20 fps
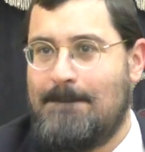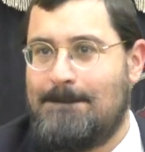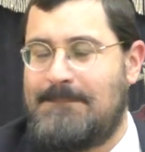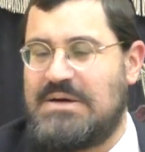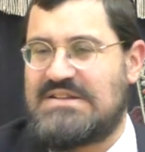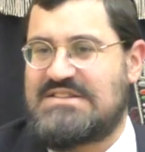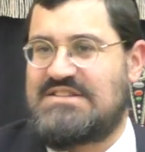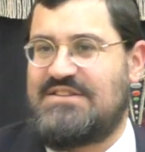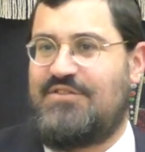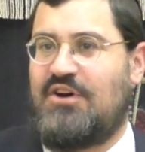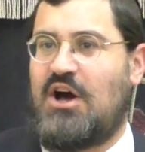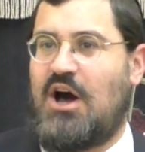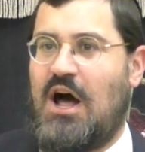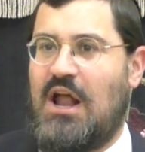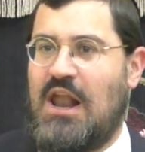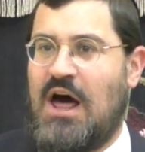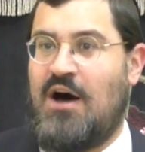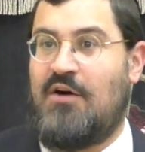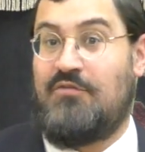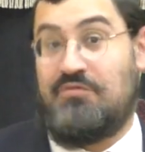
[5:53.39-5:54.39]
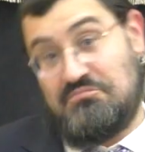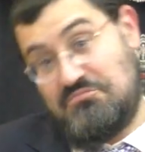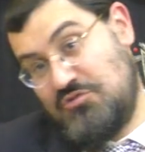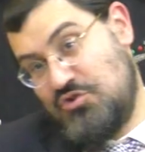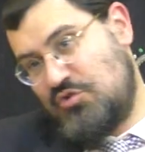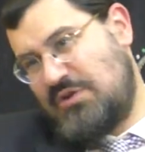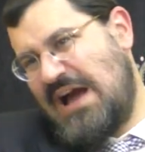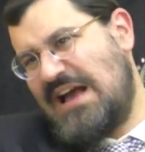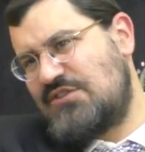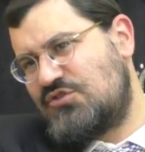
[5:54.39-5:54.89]
Basar B'Chalav.
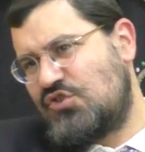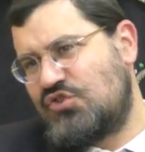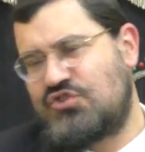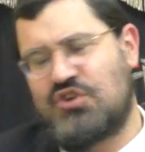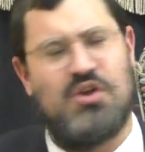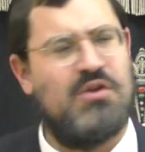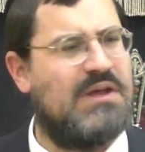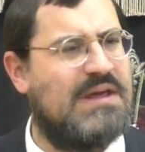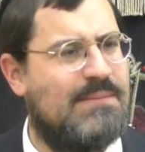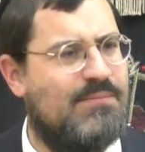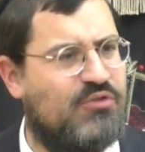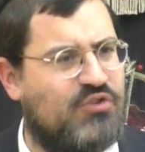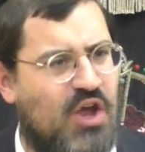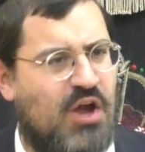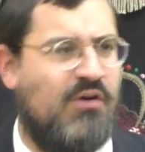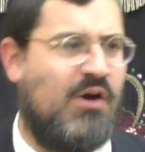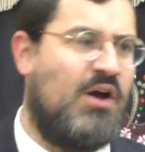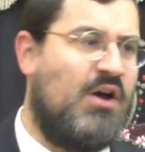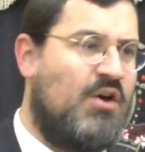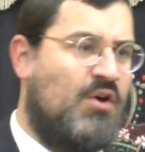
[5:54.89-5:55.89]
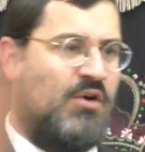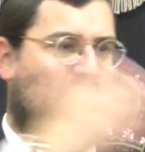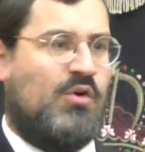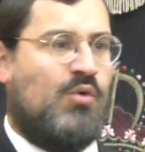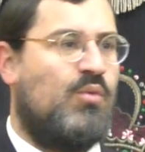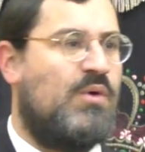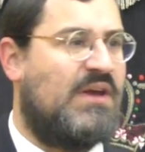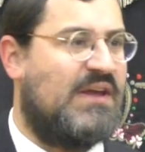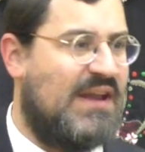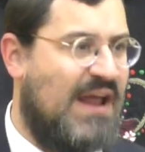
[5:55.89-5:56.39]
You guys also don't keep the Torah.
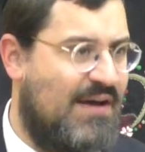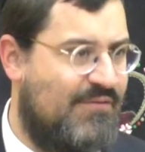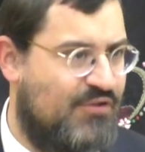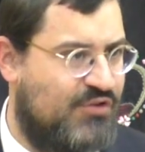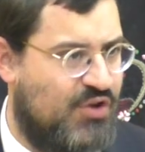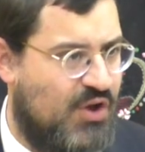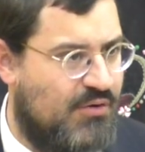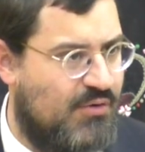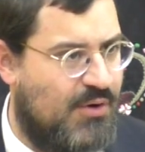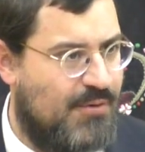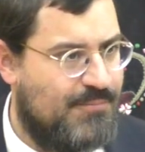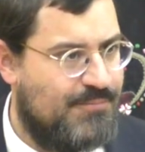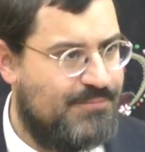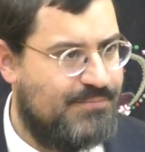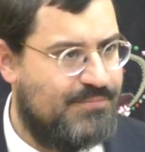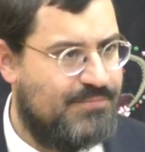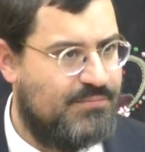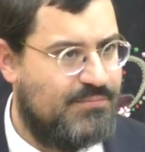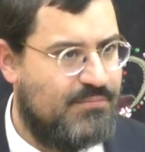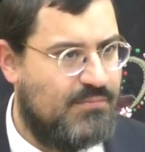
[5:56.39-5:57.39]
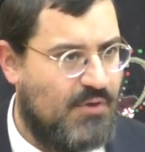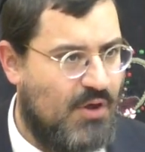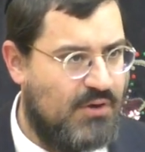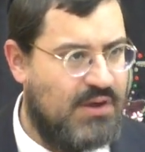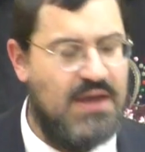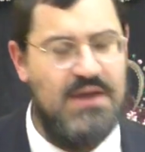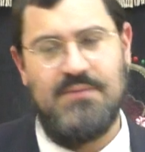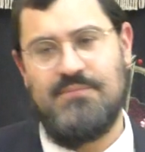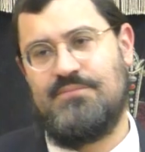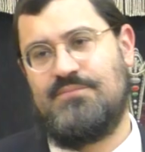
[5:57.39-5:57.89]
We can have the Torah.
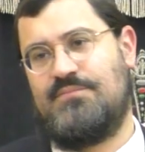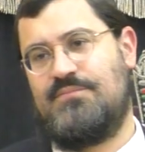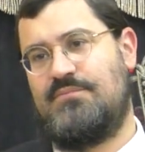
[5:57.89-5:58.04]
Okay?